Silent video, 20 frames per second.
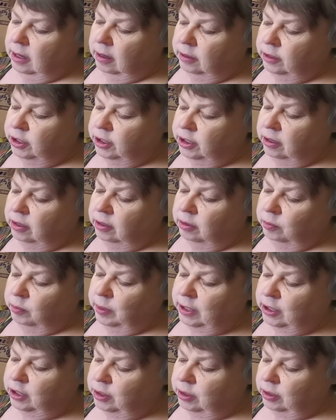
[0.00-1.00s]
Now I'll show you
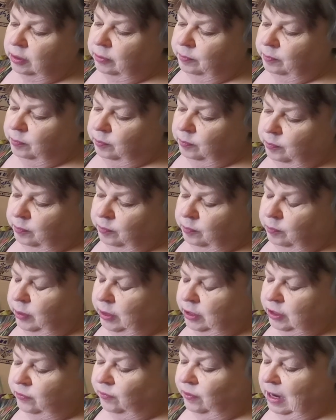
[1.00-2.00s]
which
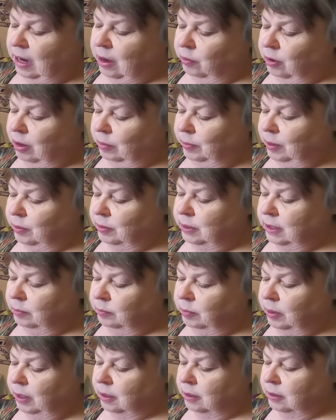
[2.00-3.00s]
flour I'm
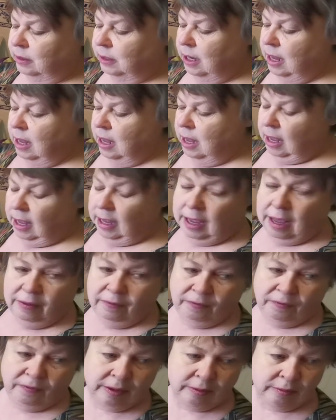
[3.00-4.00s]
using, because I
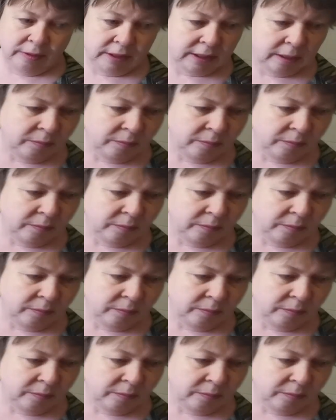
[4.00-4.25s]
have found